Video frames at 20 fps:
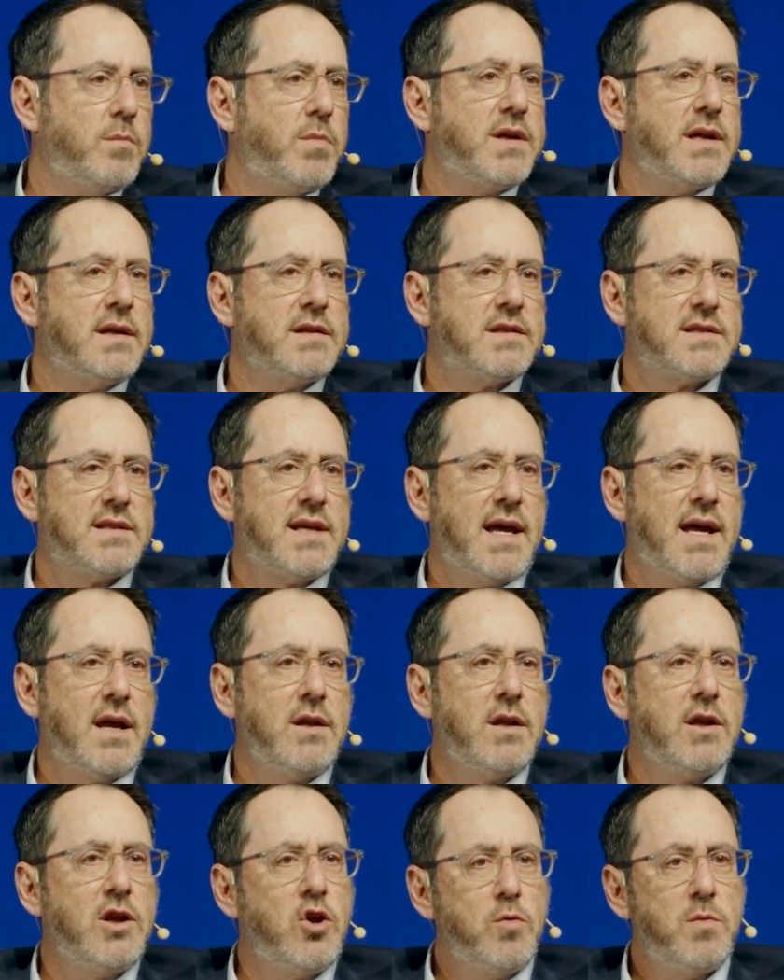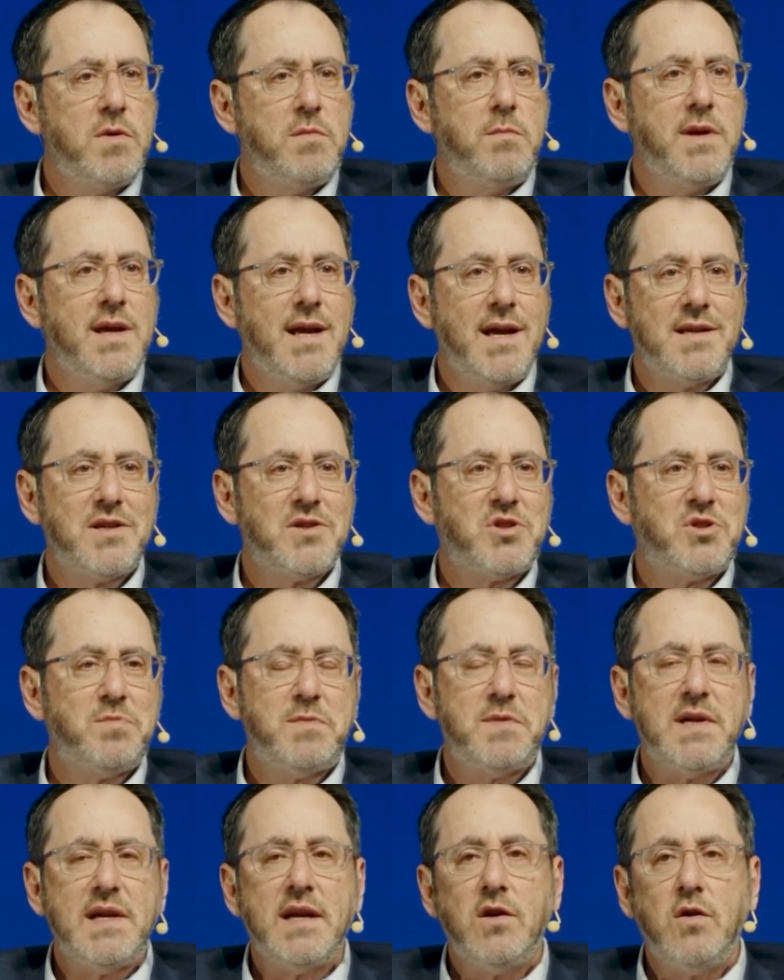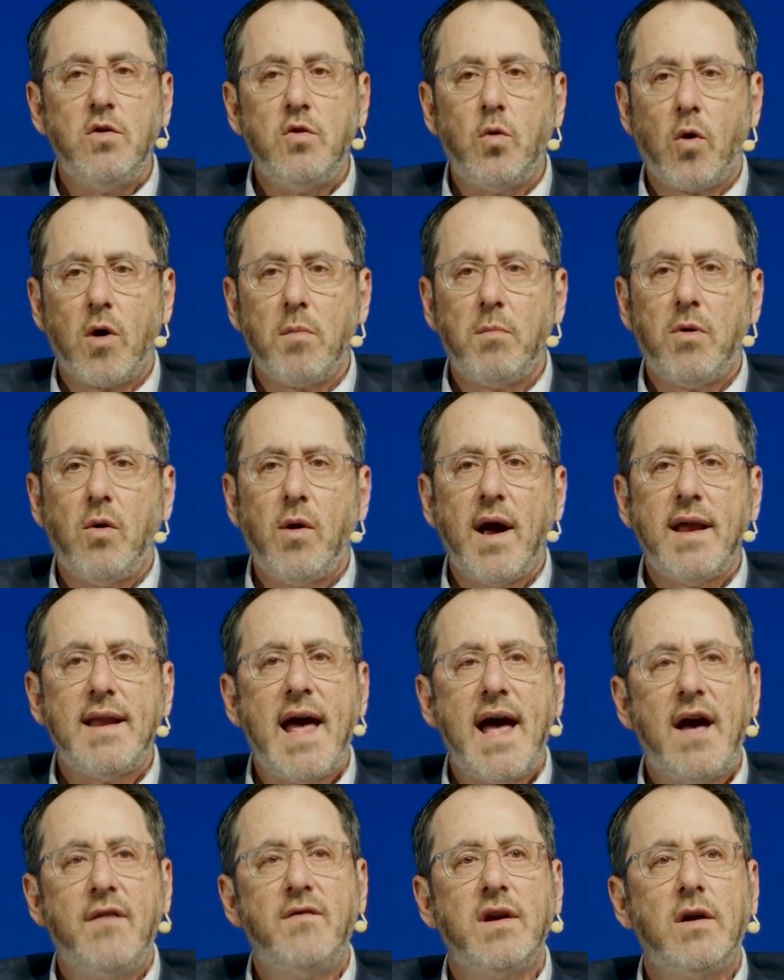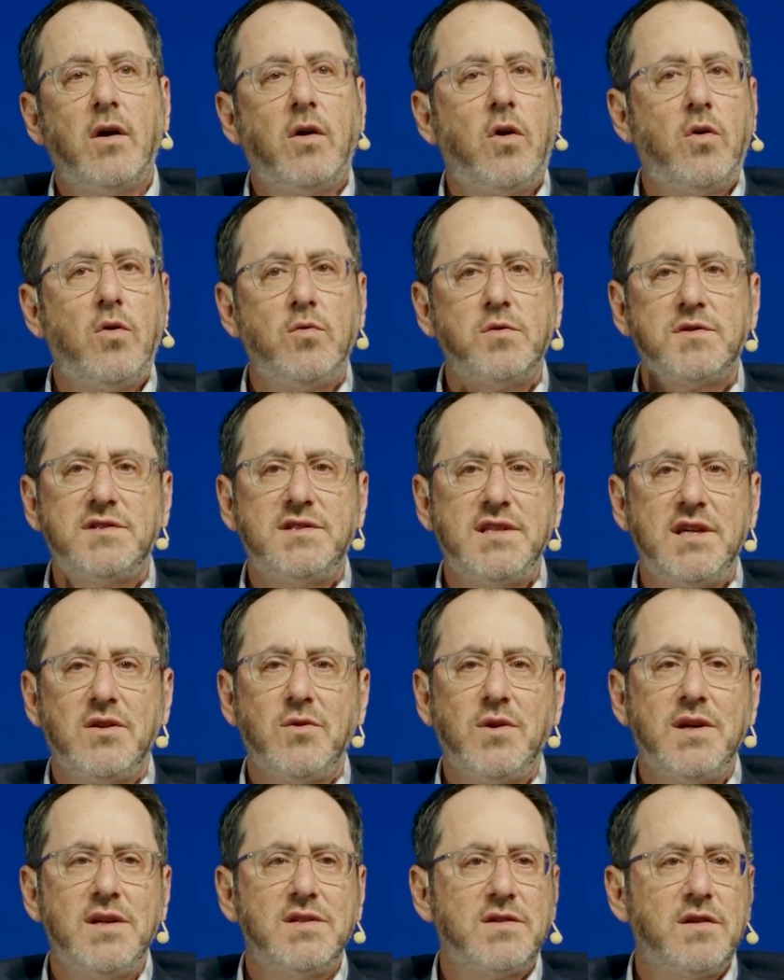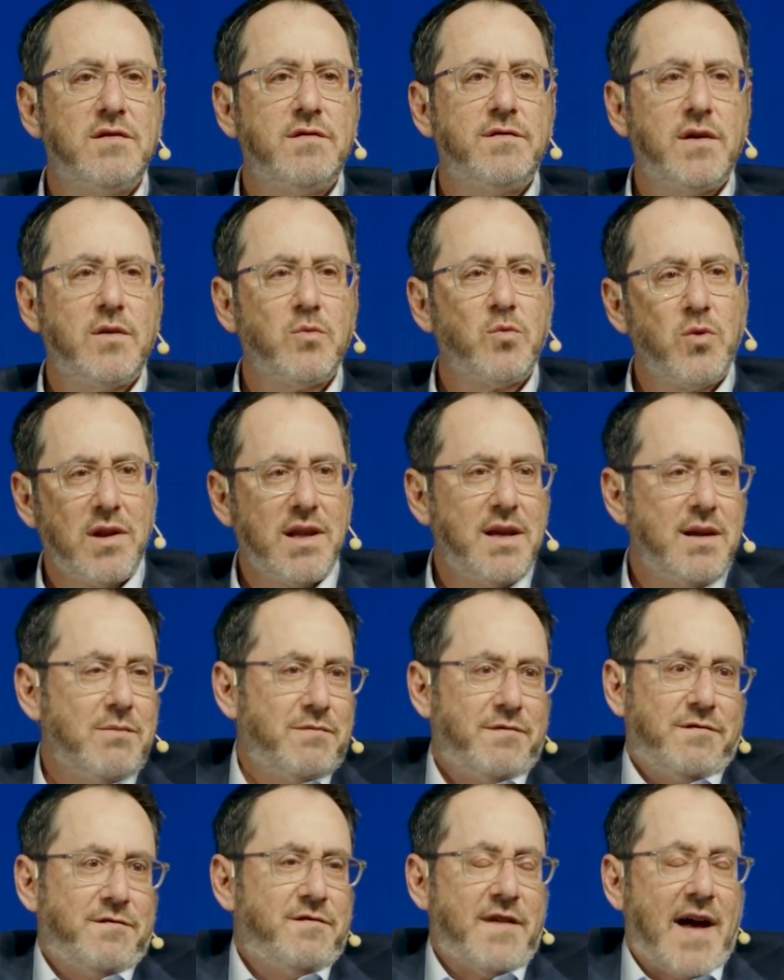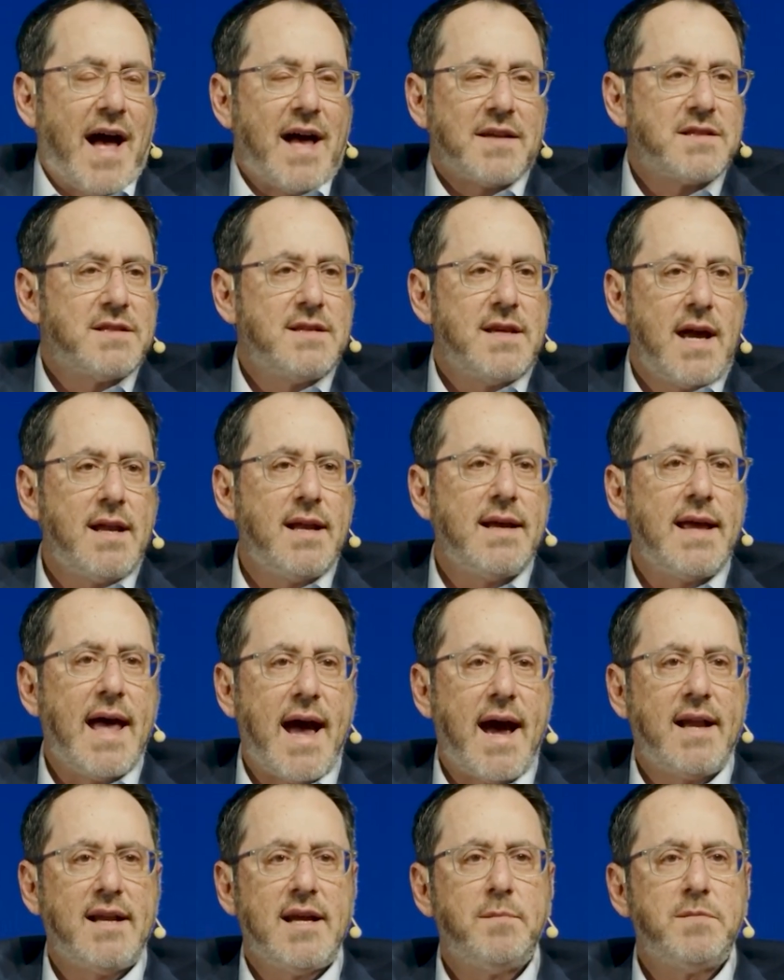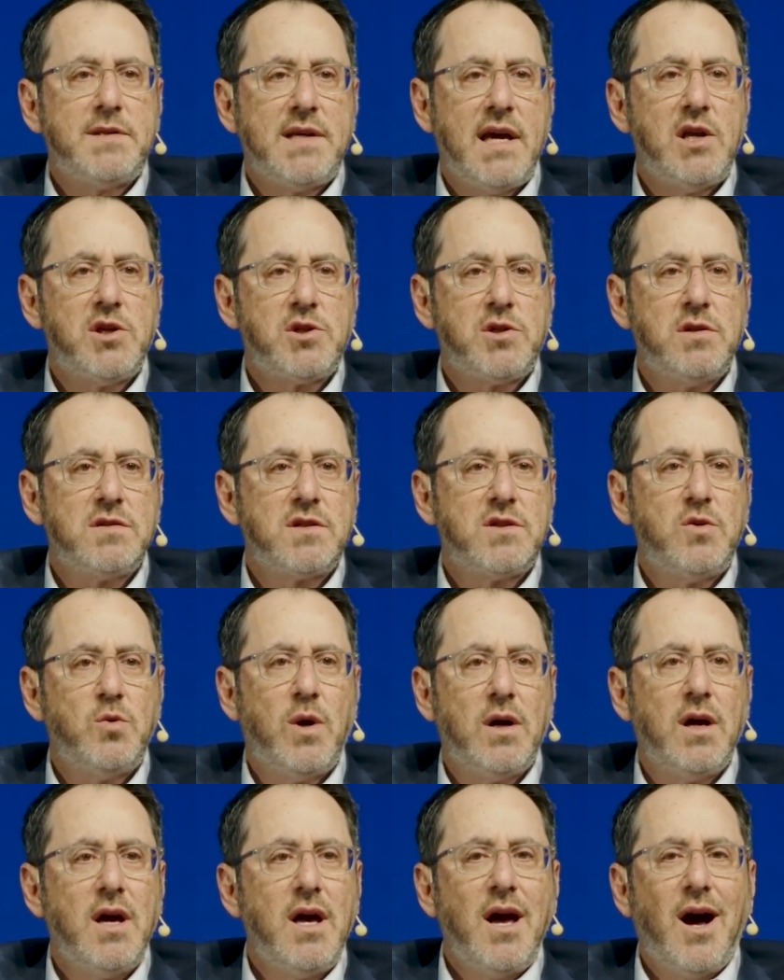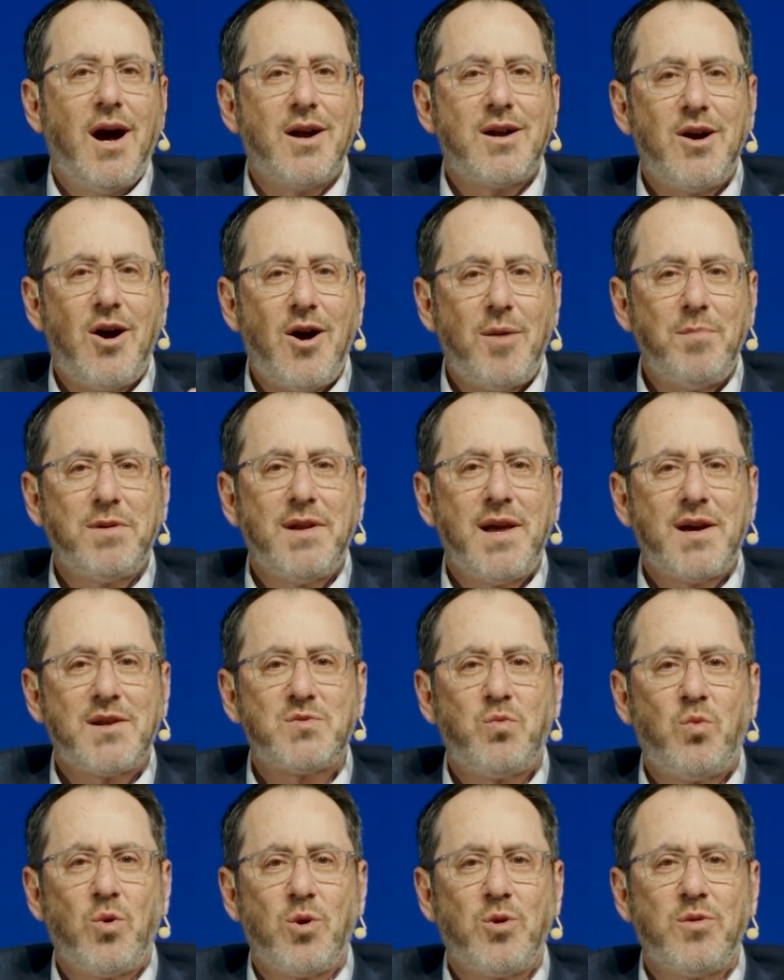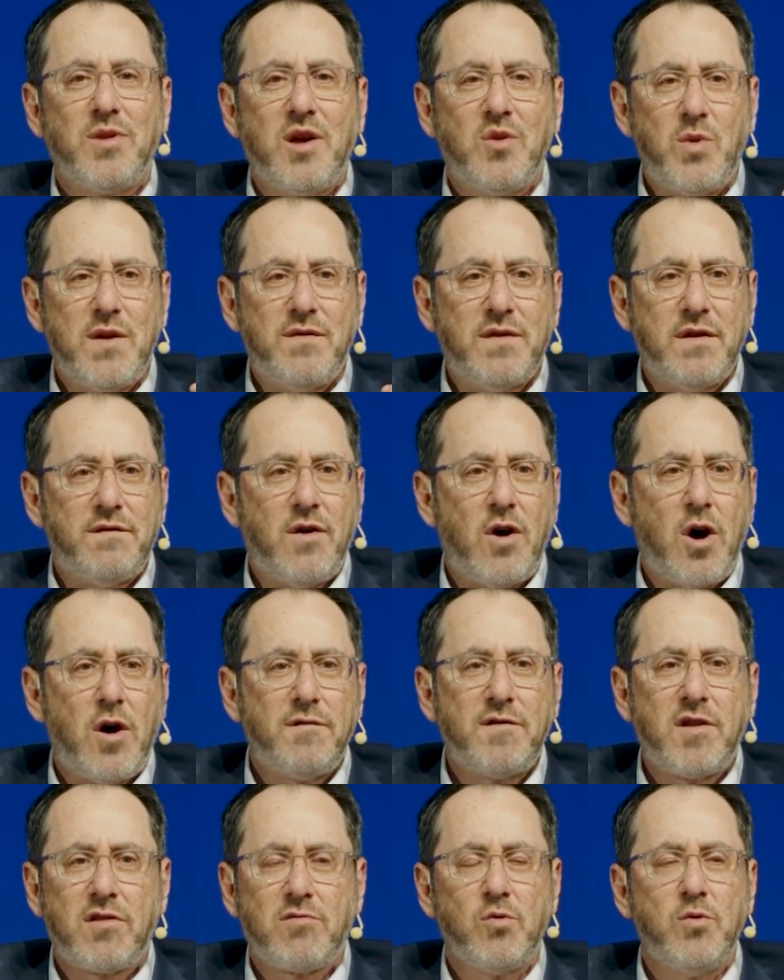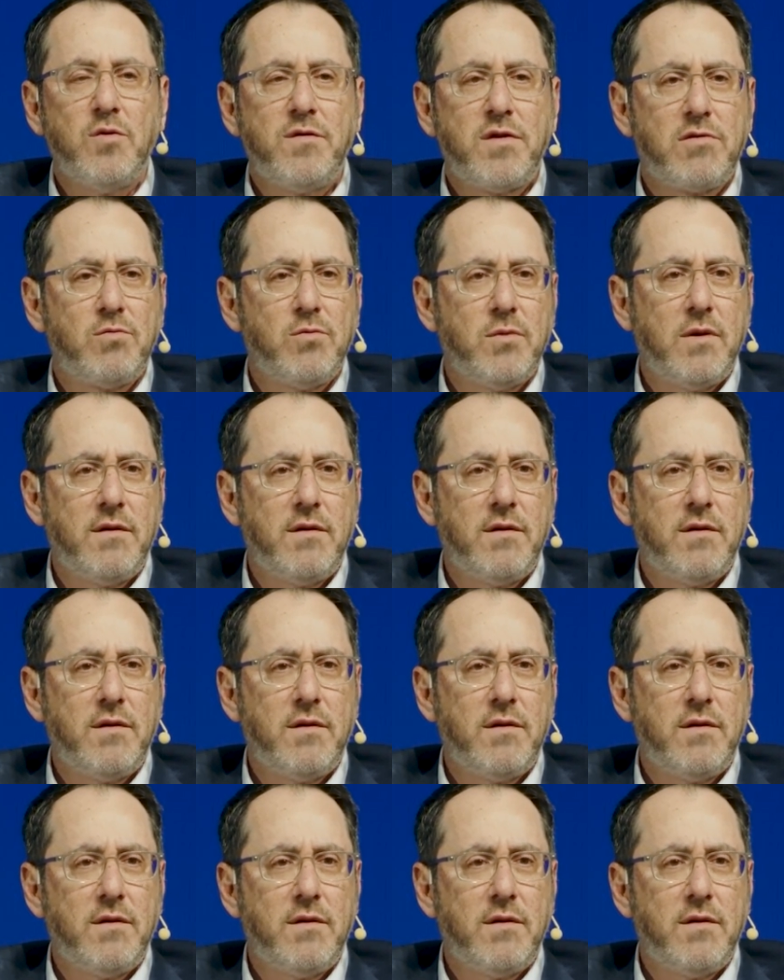but instead human beings as being normal and having a whole series of really fascinating adaptations to a complex world that we've evolved through